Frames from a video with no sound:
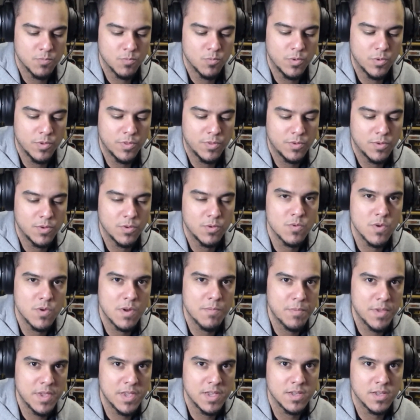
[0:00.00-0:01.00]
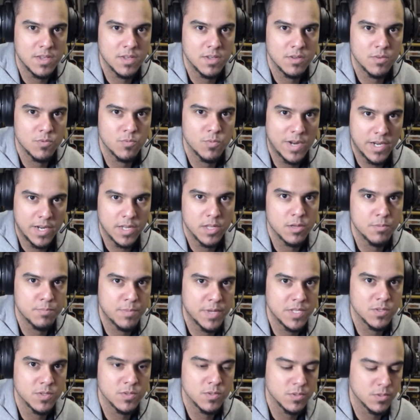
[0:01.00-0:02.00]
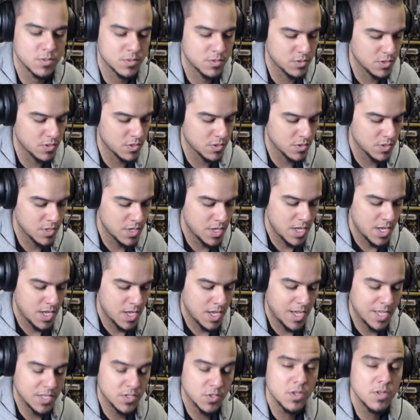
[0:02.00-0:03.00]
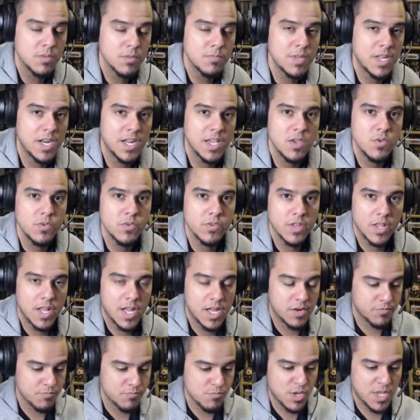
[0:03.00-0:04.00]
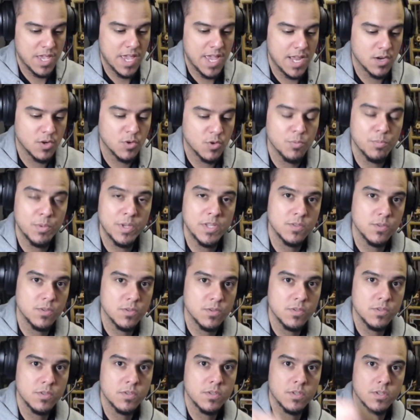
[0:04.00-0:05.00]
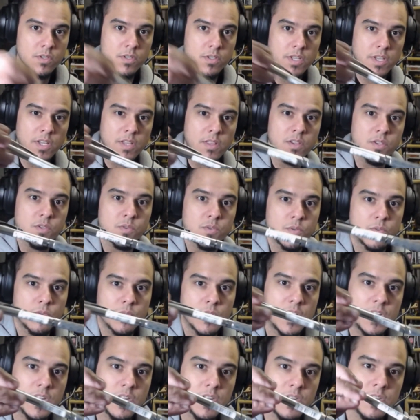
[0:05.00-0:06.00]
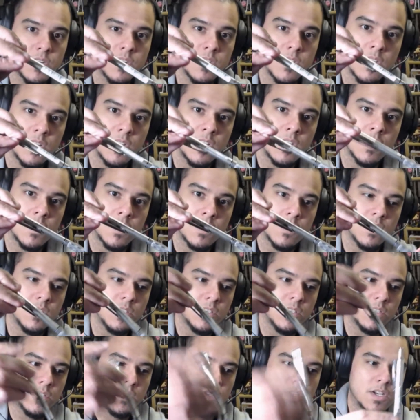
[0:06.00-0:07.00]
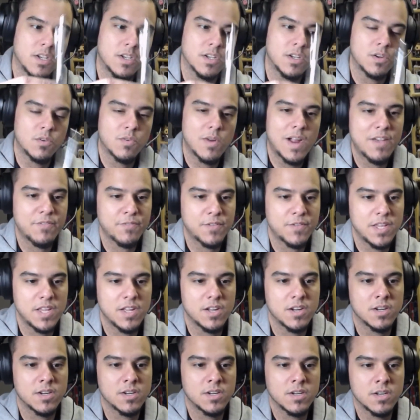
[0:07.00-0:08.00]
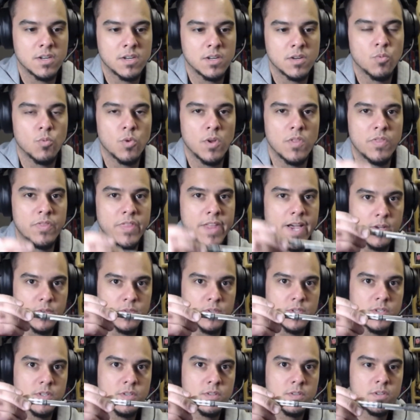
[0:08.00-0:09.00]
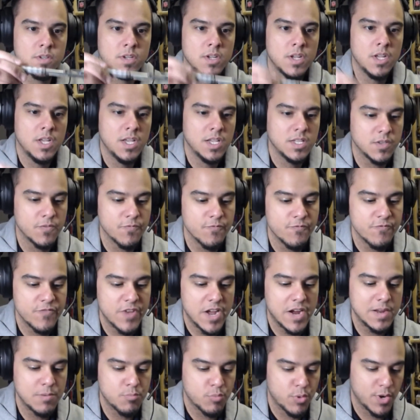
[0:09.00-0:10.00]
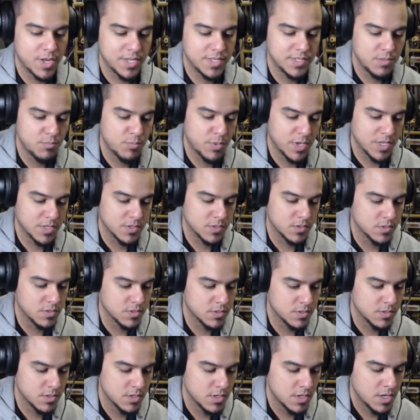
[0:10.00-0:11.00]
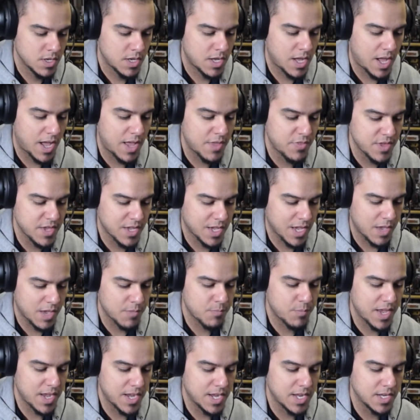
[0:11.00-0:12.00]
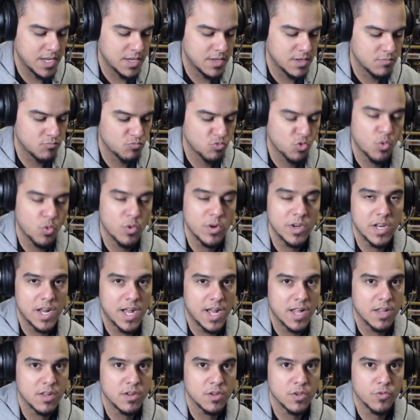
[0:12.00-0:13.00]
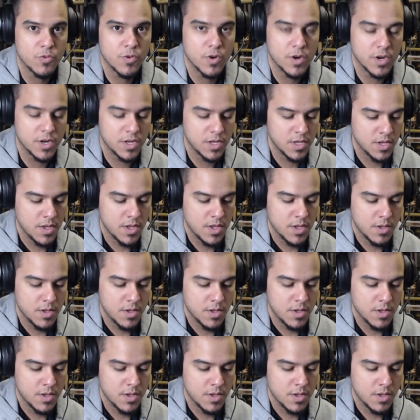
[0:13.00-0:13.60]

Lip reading: with gripping regular pencils, so I told him that I use a lot of mechanical pencils, like this one right here. This is a Graph Gear 1000. It's a very pricey pencil. I think I paid $20 for it,